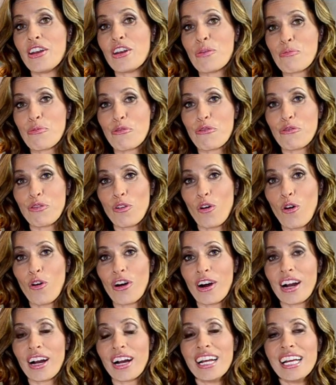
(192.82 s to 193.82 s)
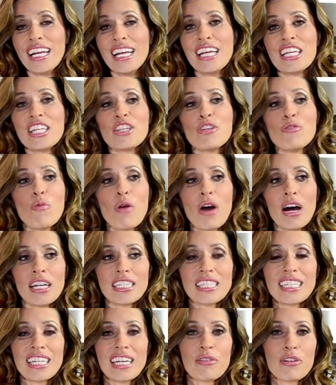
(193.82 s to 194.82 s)
Number four, you want
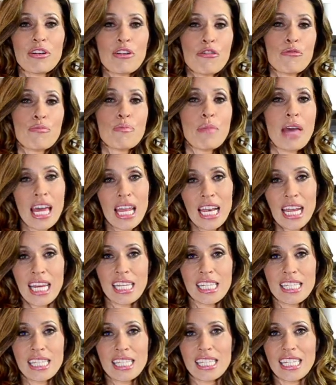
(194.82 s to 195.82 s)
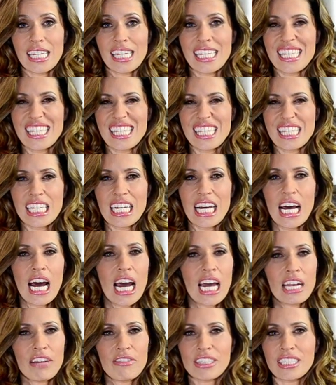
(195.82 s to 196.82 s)
to get rid of mayonnaise. It's
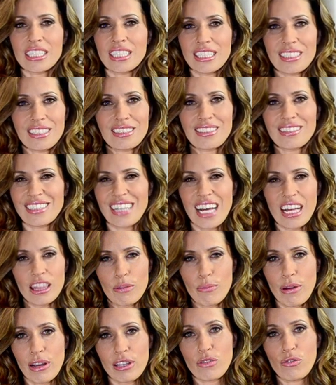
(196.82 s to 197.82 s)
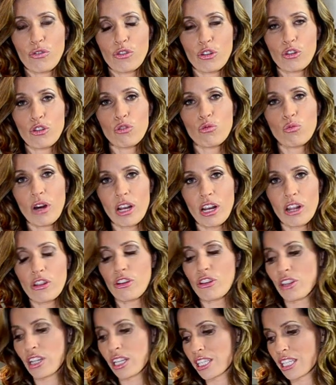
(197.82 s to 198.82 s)
kind of a not the best food. What
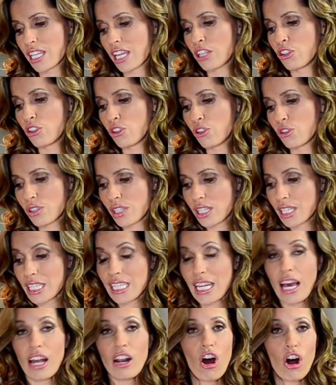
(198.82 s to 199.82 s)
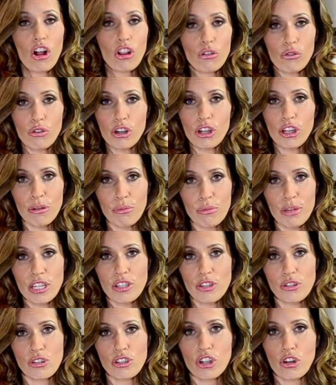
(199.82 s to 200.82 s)
other things can you use instead? Olive oil and
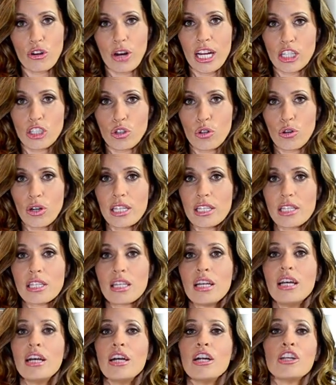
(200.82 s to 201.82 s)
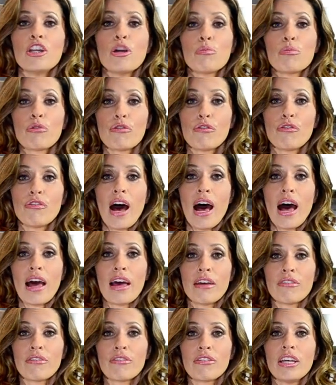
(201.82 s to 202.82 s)
miso is a great choice. Number
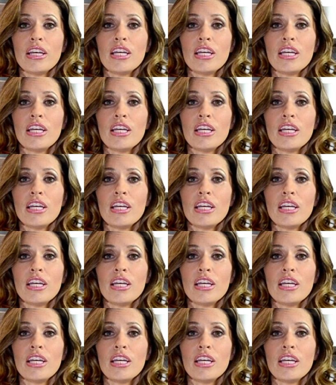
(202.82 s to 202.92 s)
five,